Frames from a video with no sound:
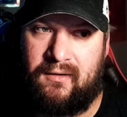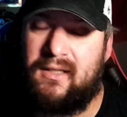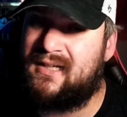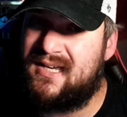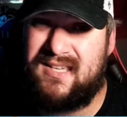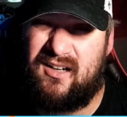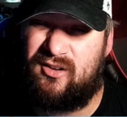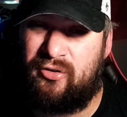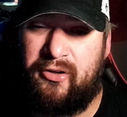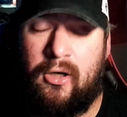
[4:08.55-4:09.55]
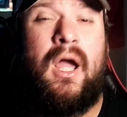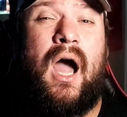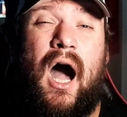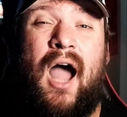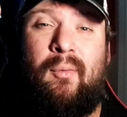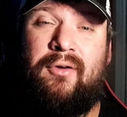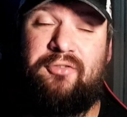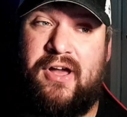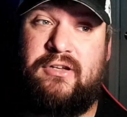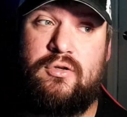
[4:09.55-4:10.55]
Like I said earlier, I would have
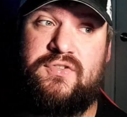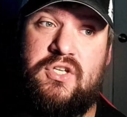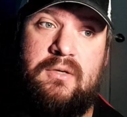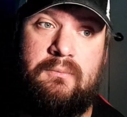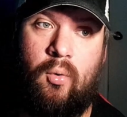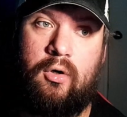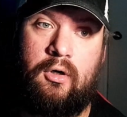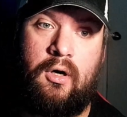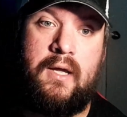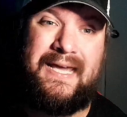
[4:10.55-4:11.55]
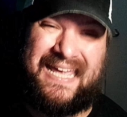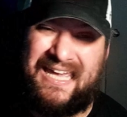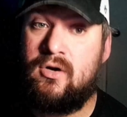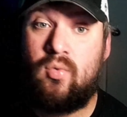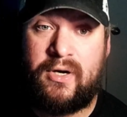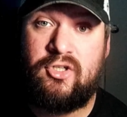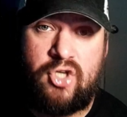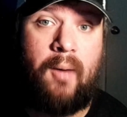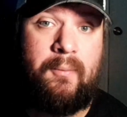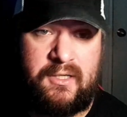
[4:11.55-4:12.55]
liked to have seen more in-ring
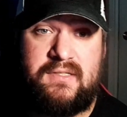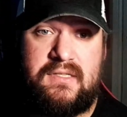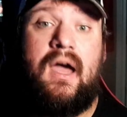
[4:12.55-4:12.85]
dominance,